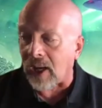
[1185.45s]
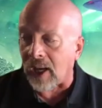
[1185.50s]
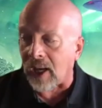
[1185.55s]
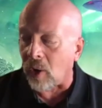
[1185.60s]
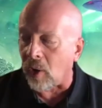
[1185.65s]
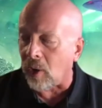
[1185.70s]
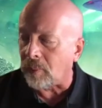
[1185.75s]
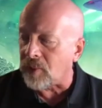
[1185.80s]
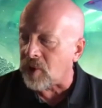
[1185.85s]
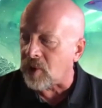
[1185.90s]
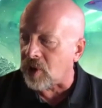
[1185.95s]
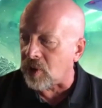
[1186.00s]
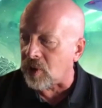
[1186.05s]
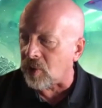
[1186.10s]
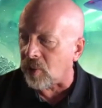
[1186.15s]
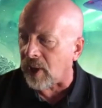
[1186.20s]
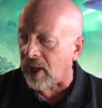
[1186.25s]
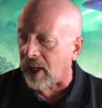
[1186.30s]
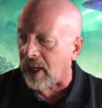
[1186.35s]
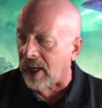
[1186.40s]
hope to
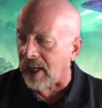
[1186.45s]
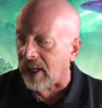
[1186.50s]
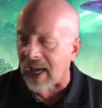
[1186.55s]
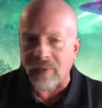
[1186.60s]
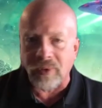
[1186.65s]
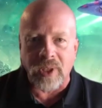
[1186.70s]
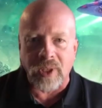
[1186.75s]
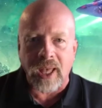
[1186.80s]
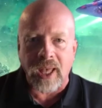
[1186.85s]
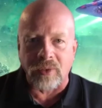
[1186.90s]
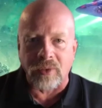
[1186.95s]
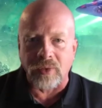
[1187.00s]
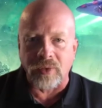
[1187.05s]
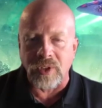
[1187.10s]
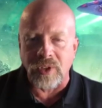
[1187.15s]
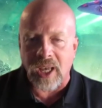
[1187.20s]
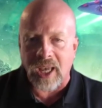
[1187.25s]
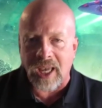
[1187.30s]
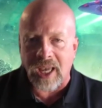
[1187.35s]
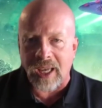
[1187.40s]
have a lot of
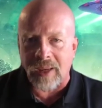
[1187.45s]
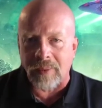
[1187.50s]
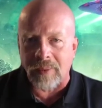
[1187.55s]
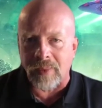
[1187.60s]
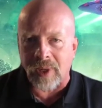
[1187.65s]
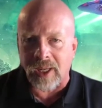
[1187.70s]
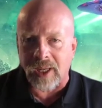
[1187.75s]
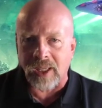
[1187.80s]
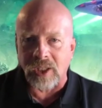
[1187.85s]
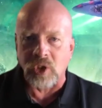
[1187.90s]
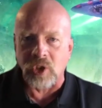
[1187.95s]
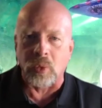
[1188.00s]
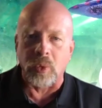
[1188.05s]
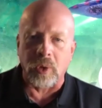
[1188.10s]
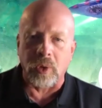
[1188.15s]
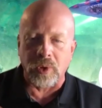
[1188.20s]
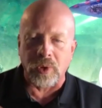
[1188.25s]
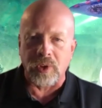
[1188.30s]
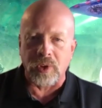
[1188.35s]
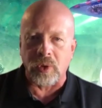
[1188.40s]
time to work
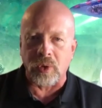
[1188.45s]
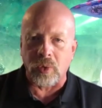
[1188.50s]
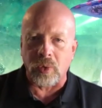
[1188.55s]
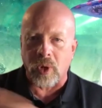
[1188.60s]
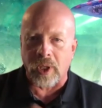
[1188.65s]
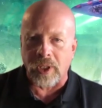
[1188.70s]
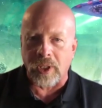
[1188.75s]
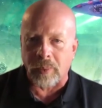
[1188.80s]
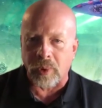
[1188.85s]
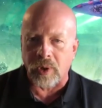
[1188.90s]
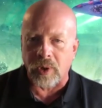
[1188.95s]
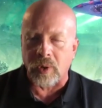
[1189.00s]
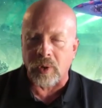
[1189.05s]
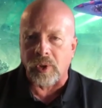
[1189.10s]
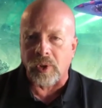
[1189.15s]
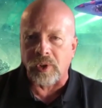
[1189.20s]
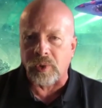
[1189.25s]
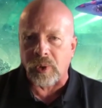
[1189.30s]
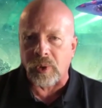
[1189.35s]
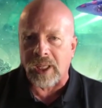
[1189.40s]
with you on the book
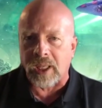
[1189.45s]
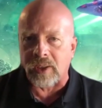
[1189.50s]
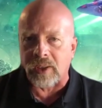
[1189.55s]
once we get